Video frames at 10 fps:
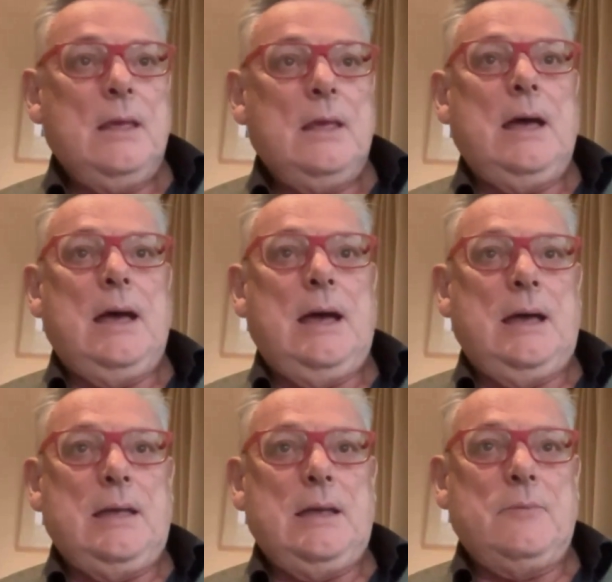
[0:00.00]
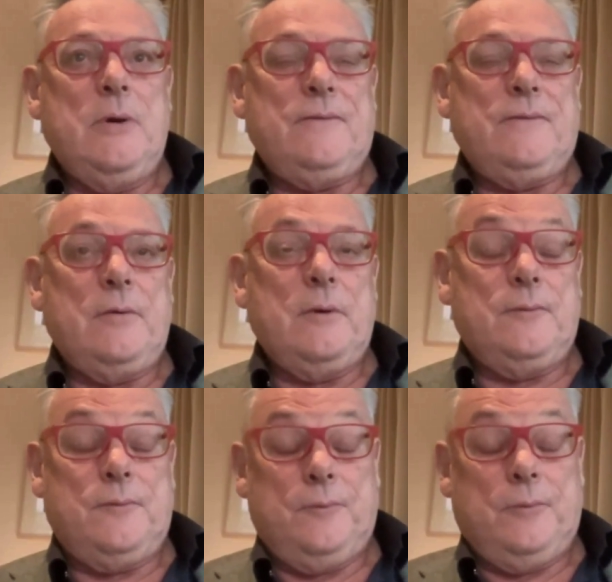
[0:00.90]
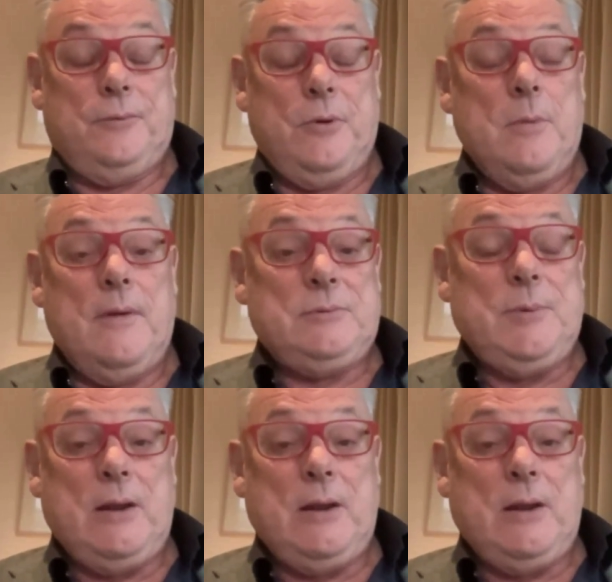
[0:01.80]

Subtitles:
with whom I've spent